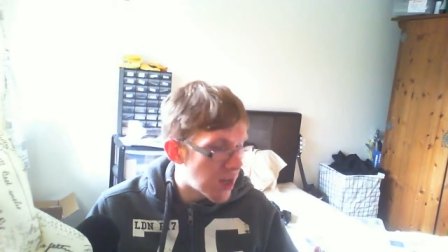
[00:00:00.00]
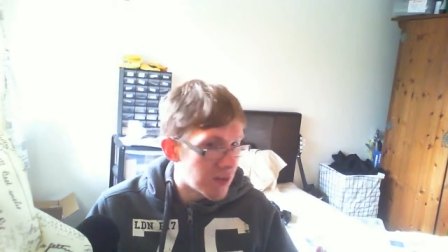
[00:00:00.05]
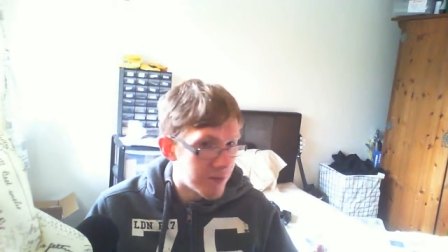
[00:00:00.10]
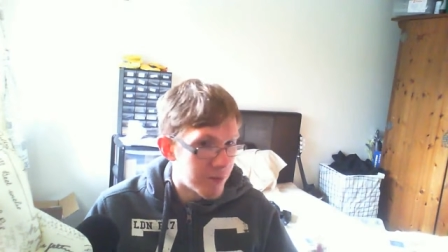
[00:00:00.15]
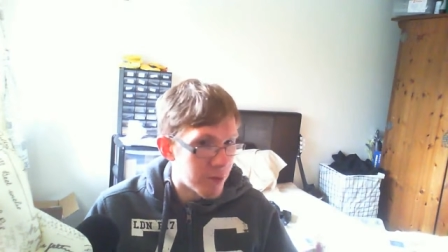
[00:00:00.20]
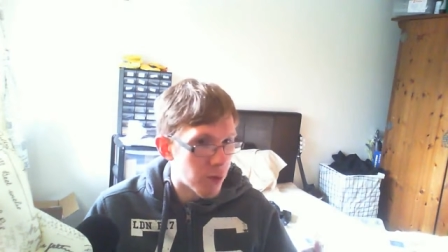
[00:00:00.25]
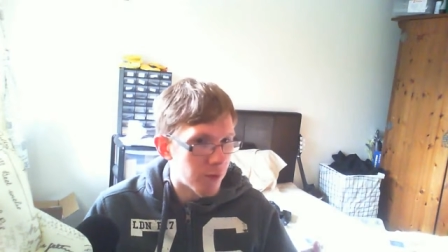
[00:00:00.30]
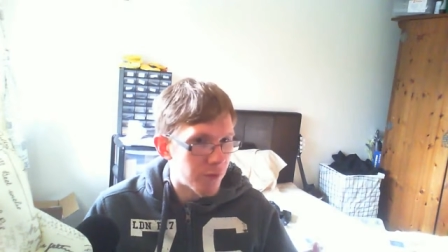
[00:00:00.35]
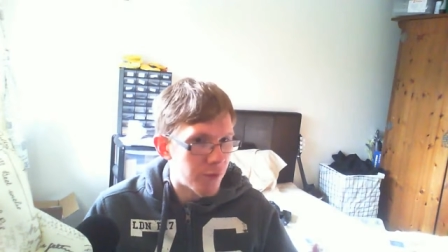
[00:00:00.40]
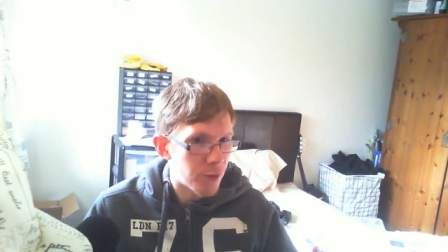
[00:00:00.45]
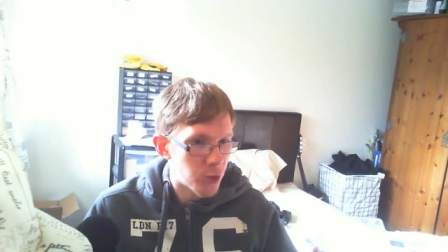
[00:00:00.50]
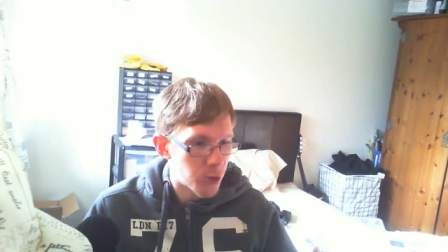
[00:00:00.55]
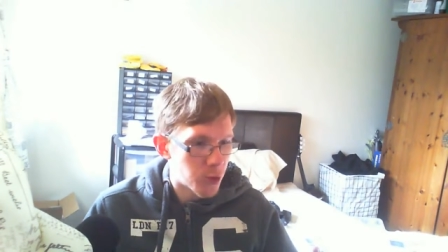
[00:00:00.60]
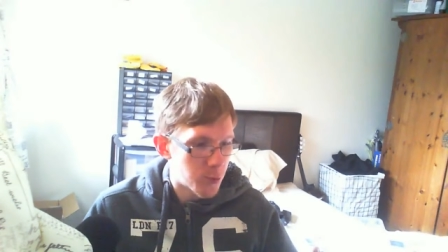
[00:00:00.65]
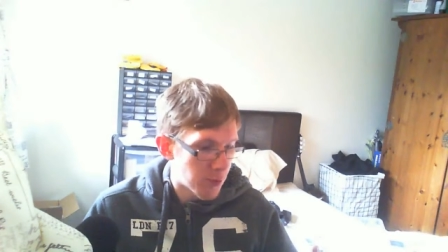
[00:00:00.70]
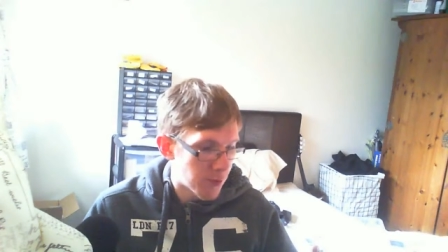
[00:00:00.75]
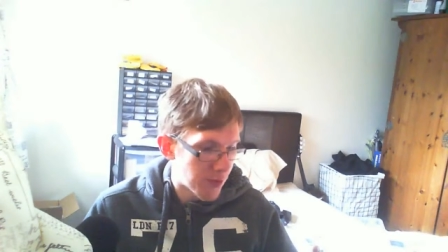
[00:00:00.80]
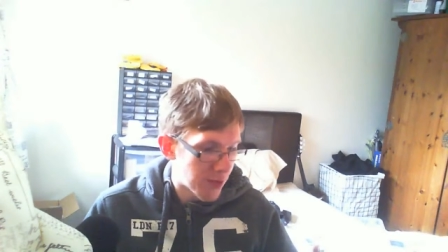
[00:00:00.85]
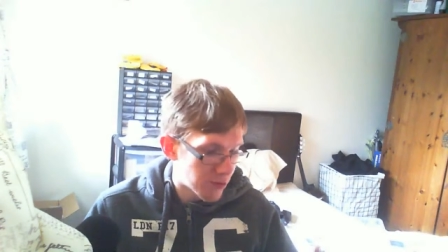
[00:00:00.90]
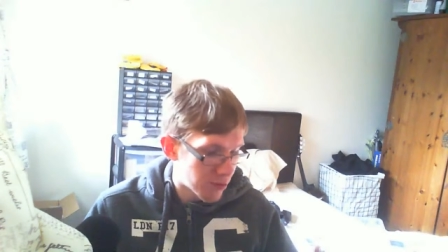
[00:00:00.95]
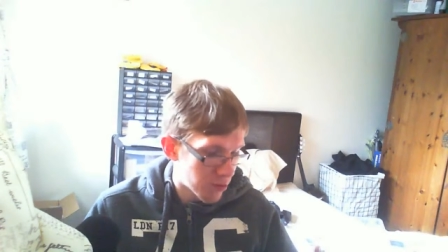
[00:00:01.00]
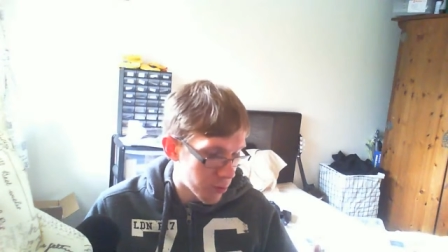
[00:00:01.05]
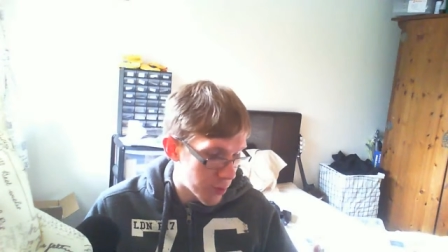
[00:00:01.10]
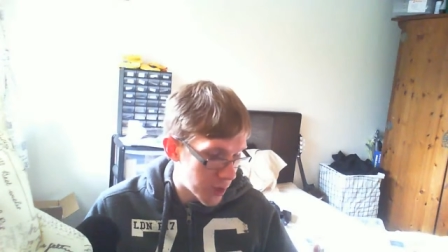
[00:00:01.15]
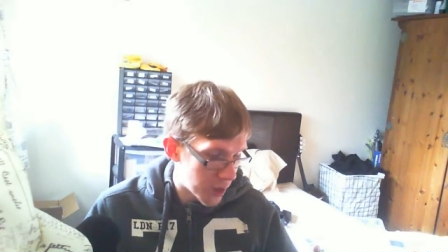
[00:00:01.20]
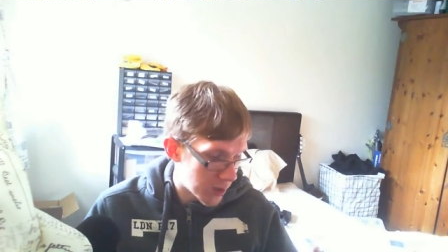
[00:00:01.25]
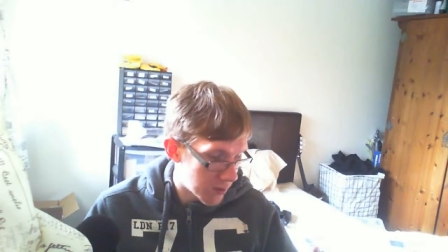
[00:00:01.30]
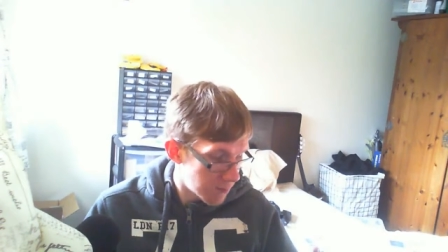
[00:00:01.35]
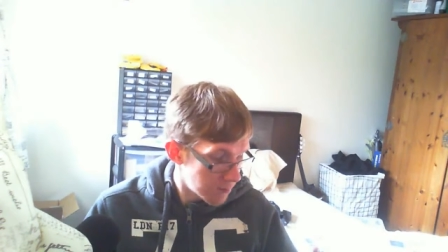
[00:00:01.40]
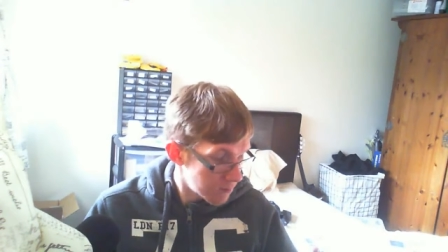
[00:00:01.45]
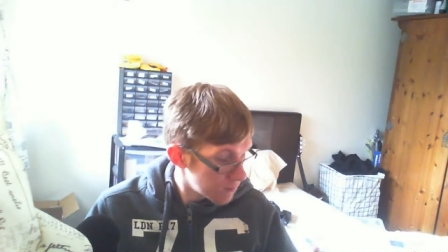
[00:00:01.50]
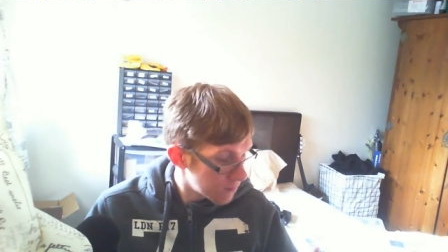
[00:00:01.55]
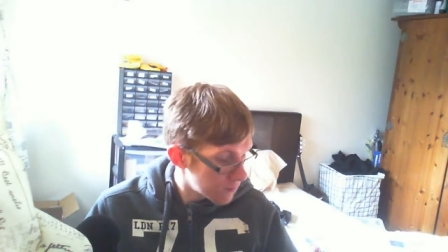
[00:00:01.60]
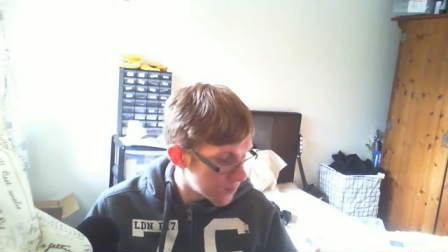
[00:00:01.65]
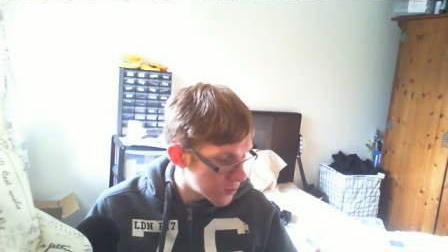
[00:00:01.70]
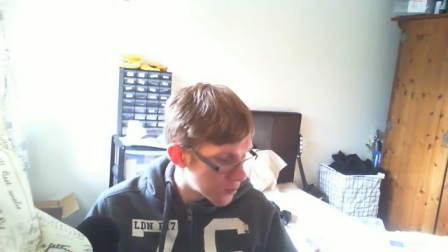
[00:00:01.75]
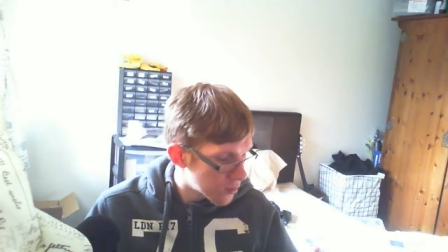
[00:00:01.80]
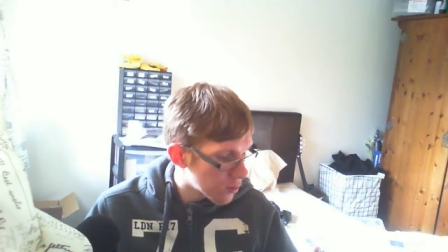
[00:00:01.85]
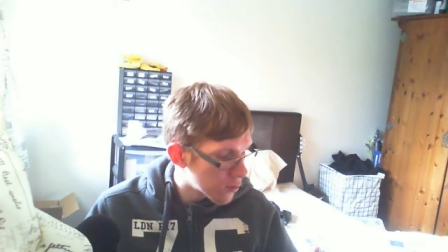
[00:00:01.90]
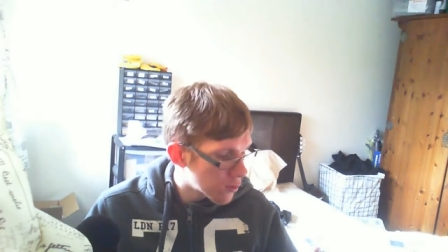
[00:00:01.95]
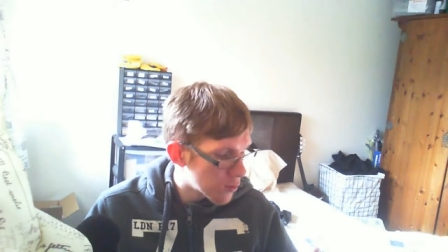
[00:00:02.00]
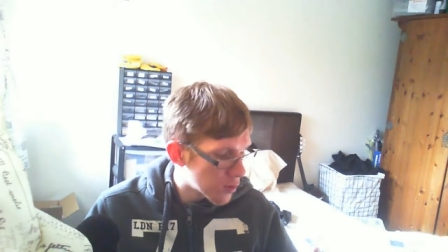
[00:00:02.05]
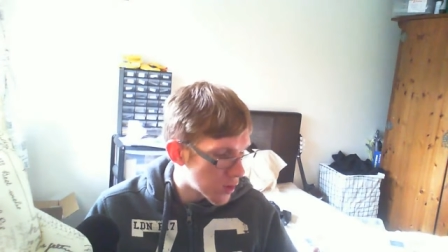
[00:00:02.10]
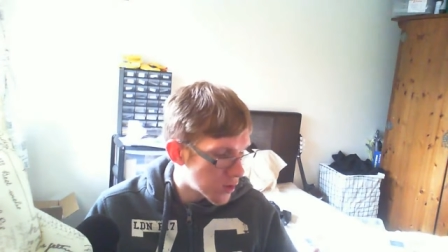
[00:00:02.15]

if you've got Filter Spell, that's 3. So you